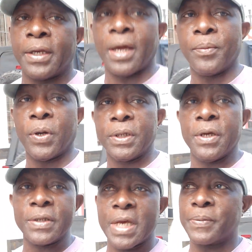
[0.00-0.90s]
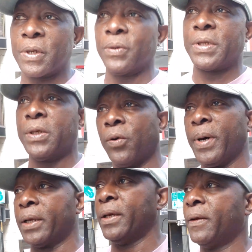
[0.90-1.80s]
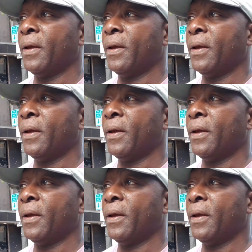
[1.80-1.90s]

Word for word: that, but there is absolutely nobody.